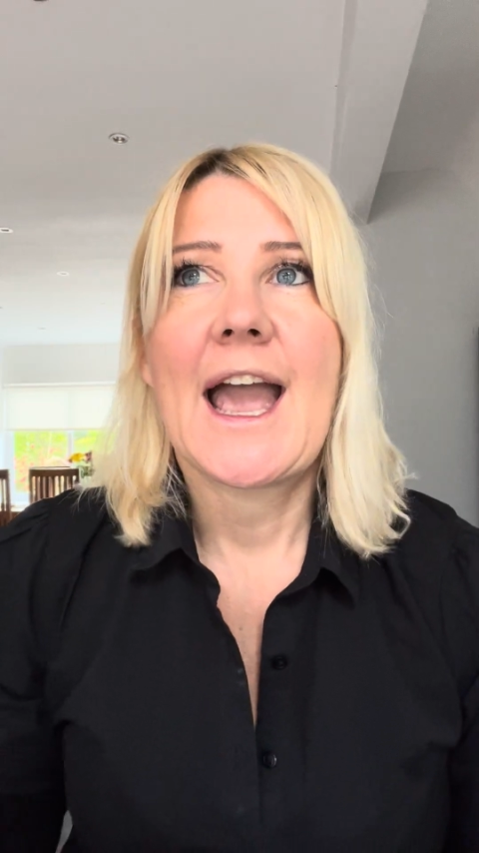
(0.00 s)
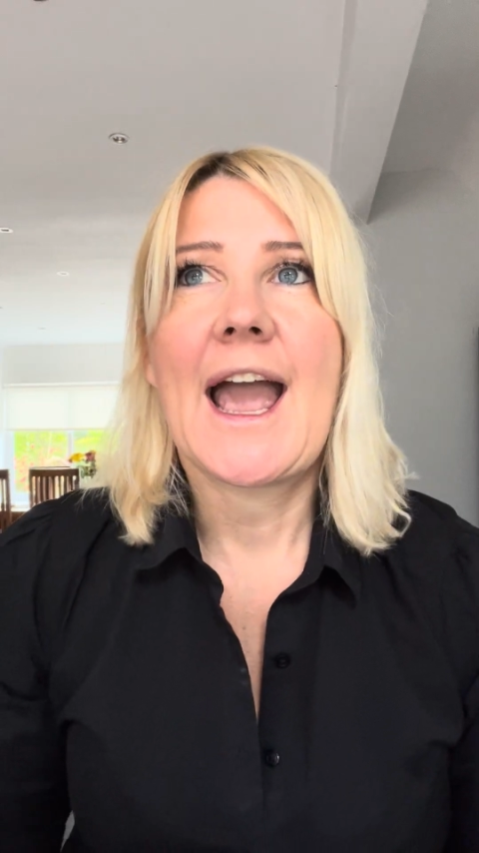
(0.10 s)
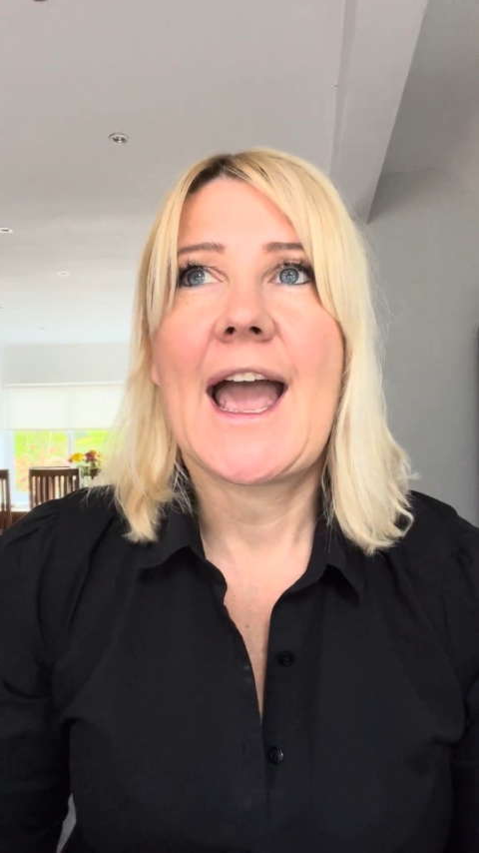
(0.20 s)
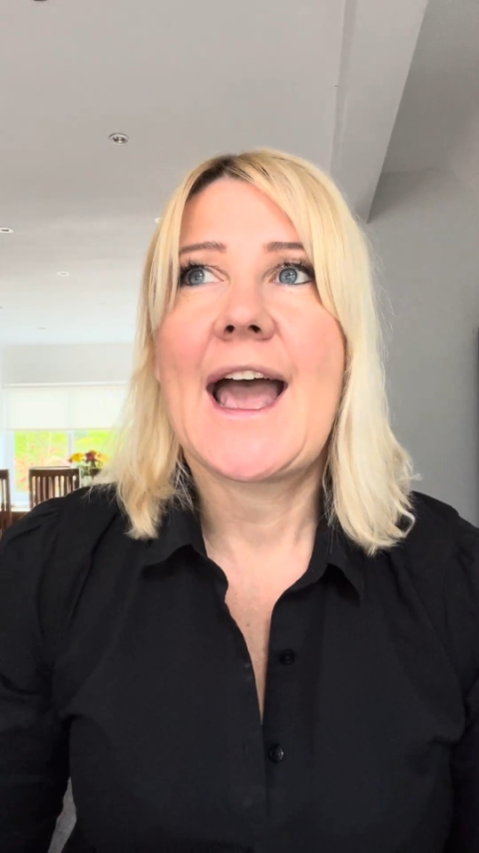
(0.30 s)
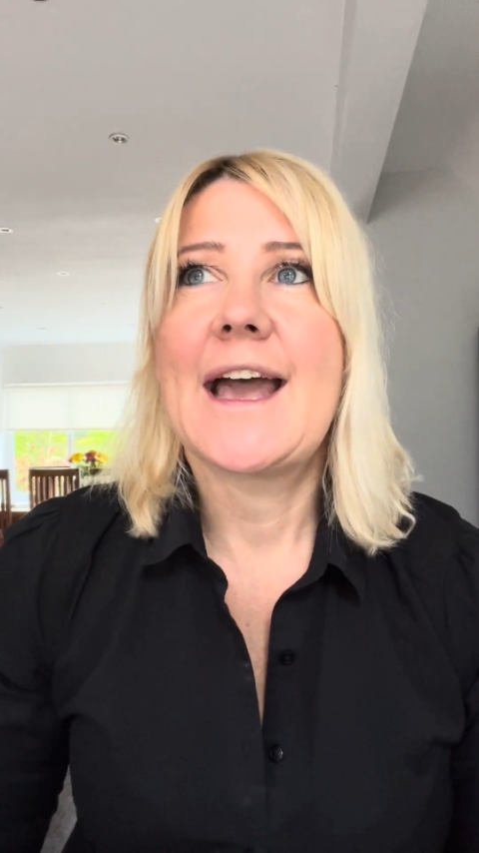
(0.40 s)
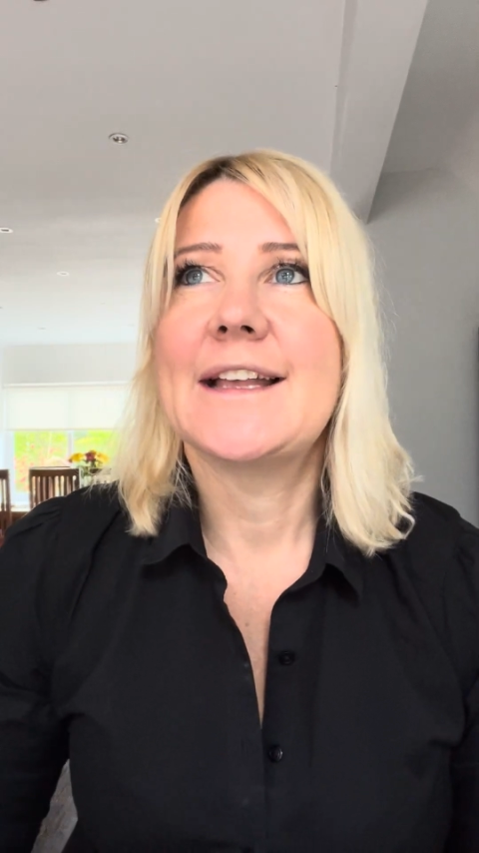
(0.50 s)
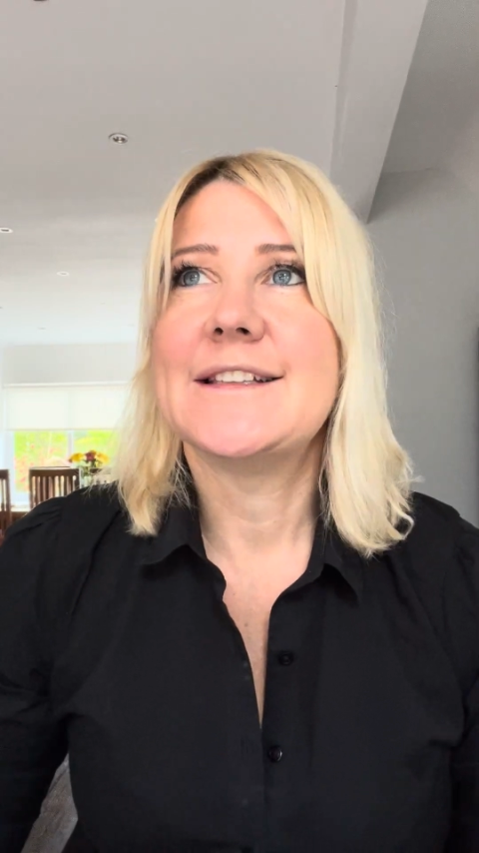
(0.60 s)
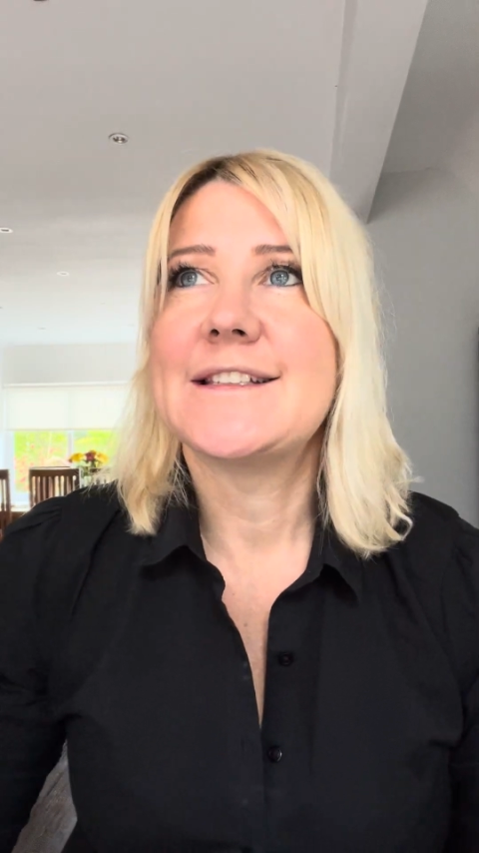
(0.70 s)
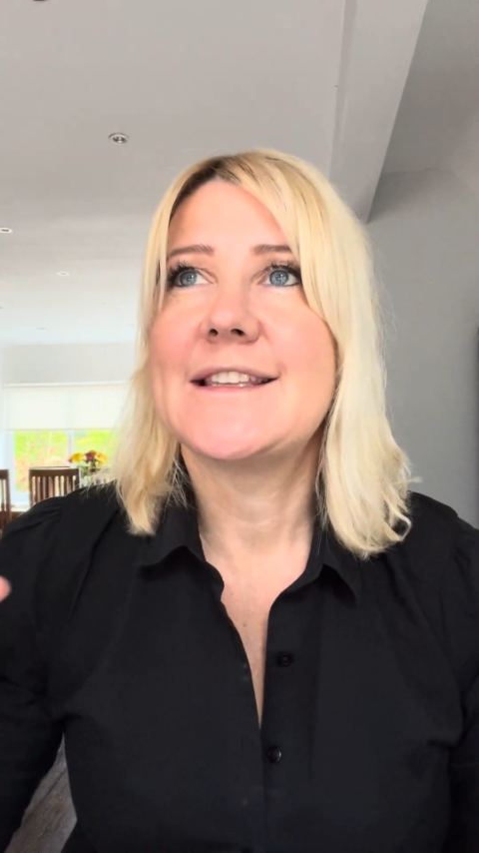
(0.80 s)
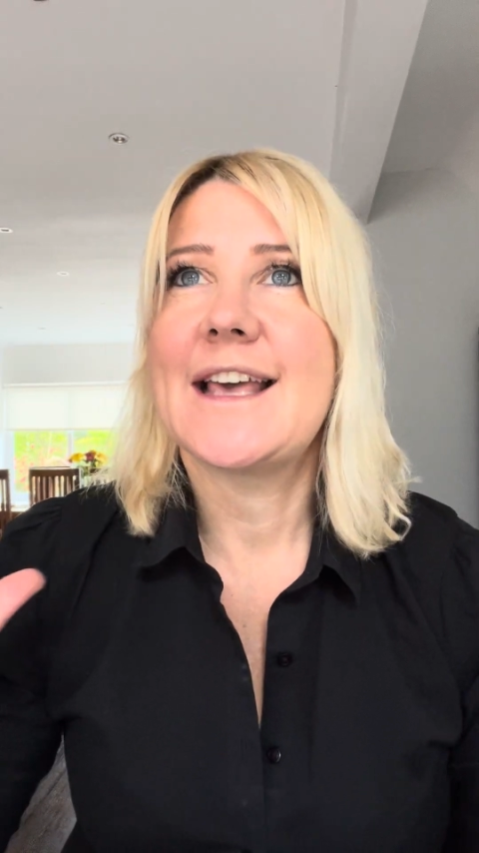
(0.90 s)

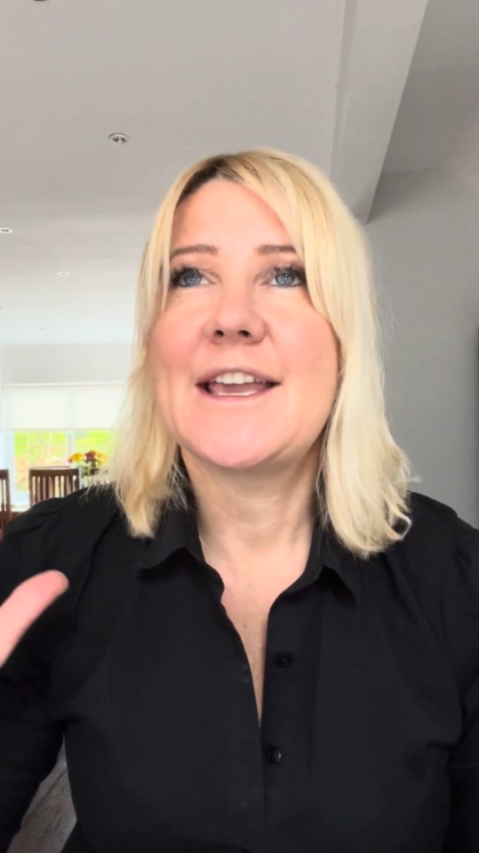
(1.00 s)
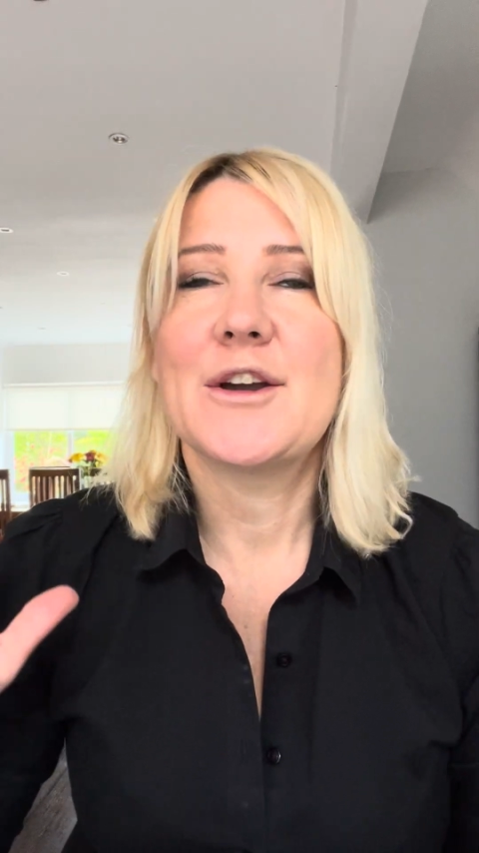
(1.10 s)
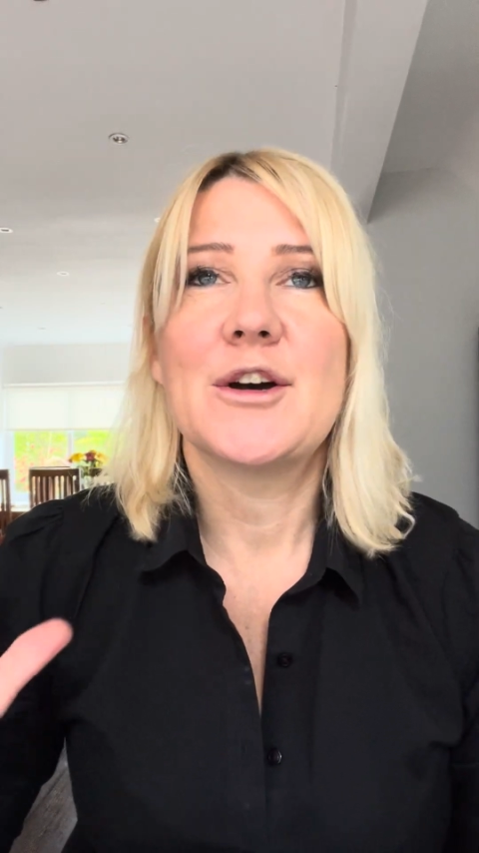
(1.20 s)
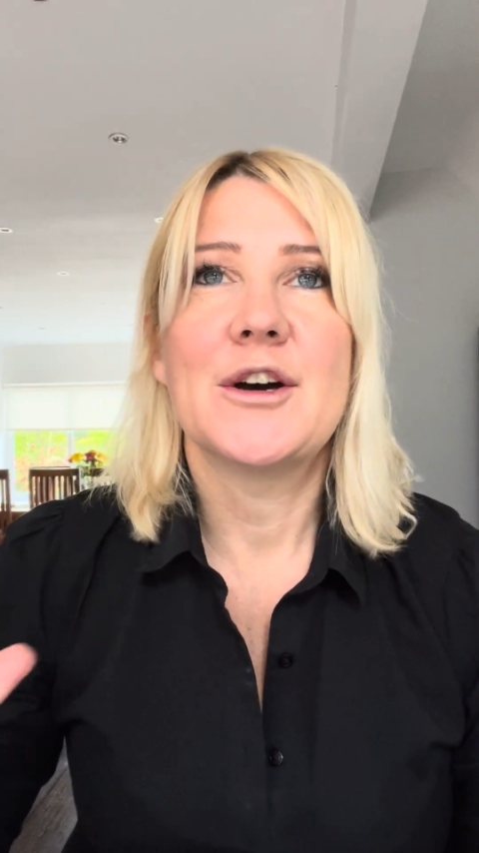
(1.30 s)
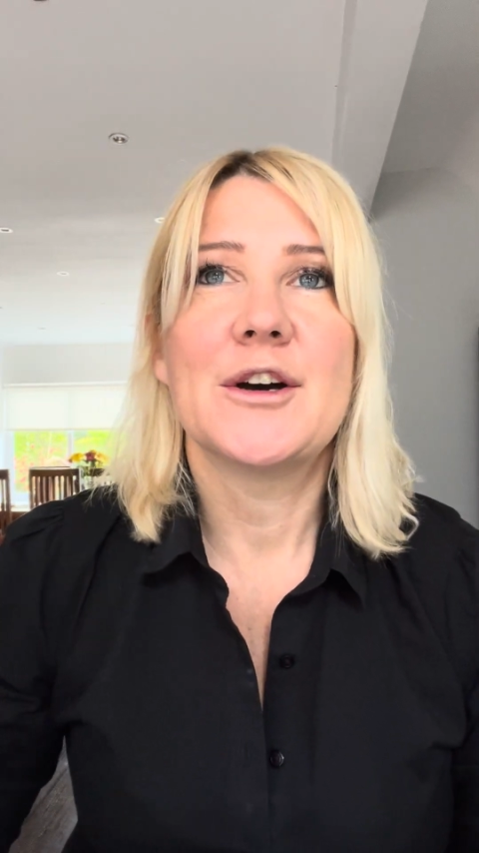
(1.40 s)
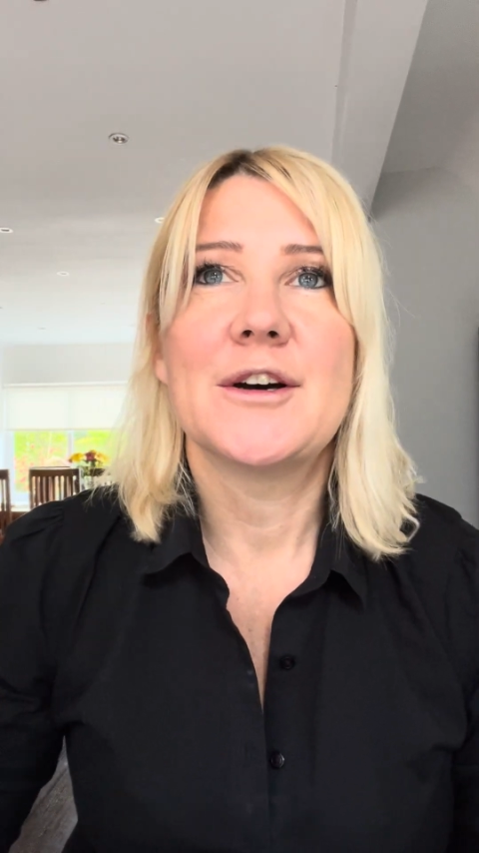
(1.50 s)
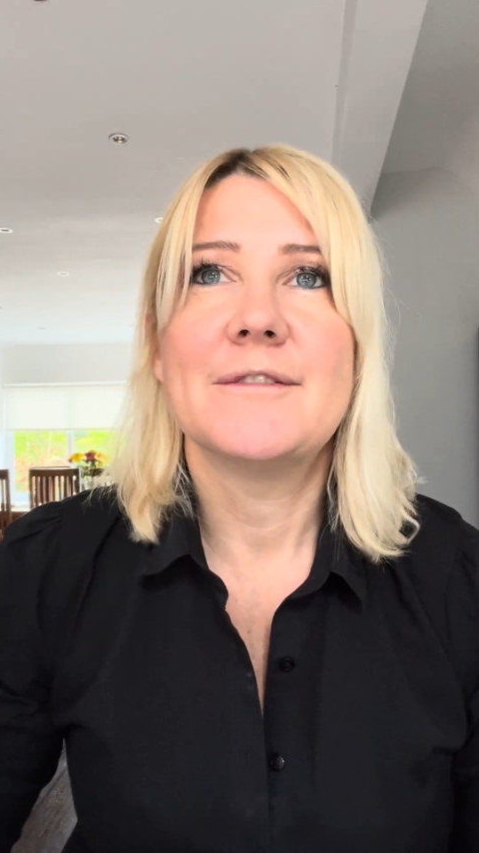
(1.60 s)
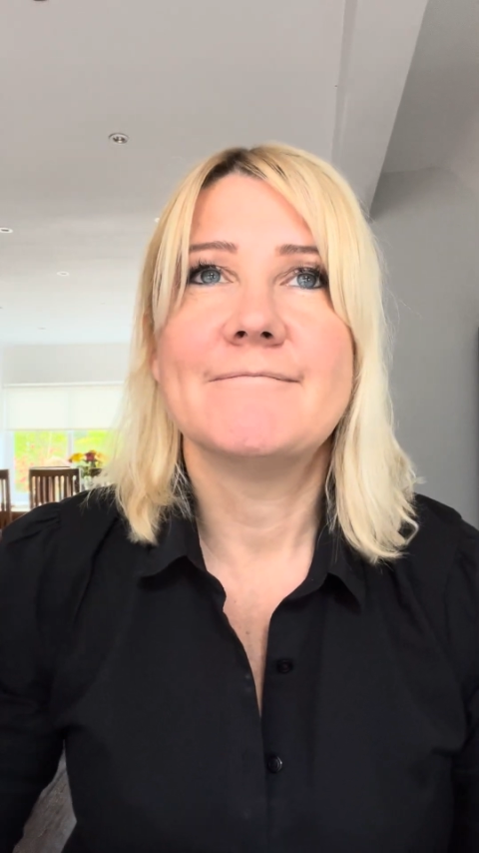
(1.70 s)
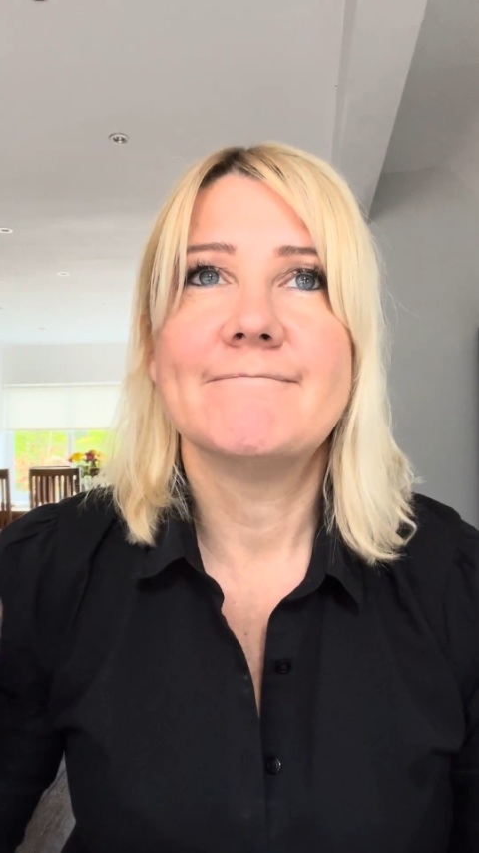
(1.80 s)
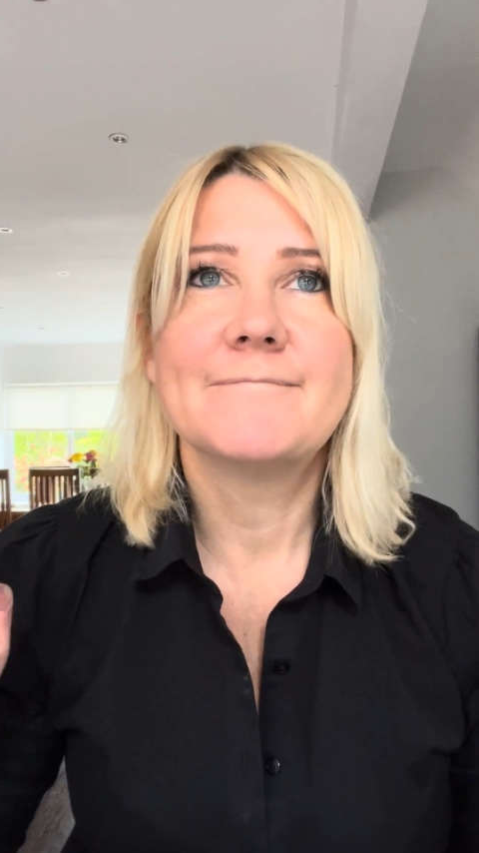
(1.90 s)
and they are